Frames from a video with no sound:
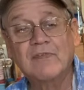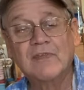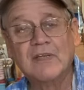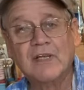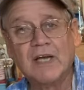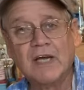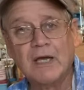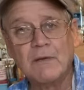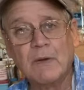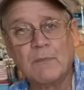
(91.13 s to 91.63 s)

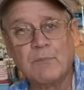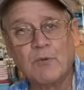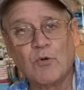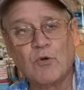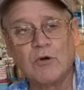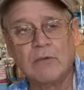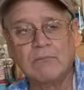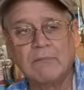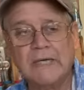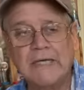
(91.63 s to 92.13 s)
I got my
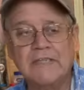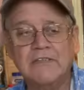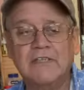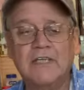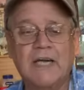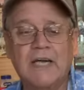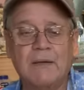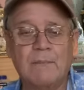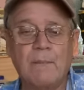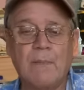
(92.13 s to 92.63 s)
pork and beans,
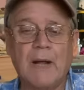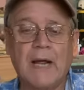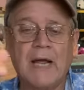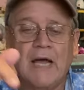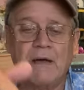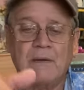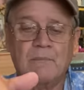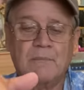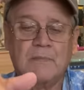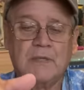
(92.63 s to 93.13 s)
and I've
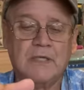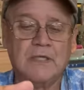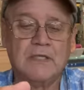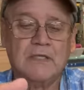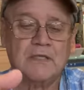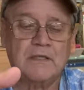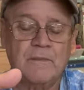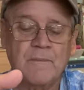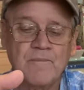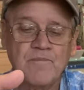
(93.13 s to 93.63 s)
got me
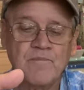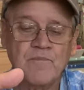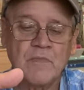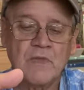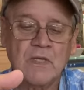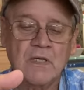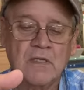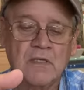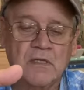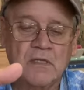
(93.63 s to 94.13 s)
a
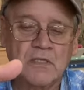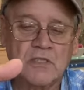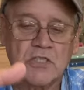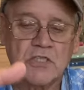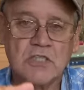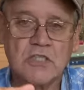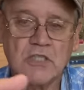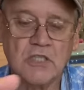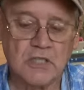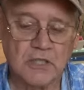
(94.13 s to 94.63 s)

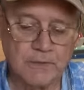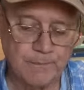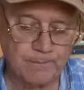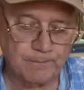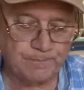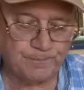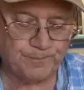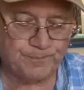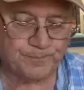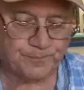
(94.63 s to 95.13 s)
sub,
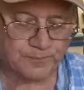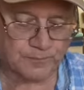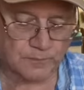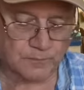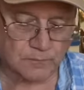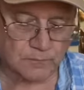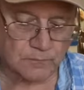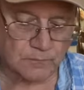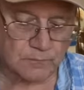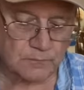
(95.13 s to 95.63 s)

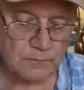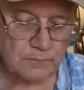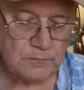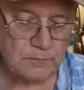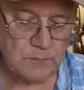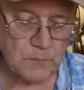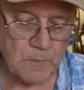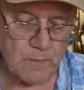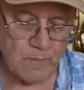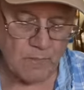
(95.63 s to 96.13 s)

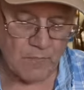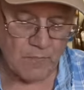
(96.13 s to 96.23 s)
a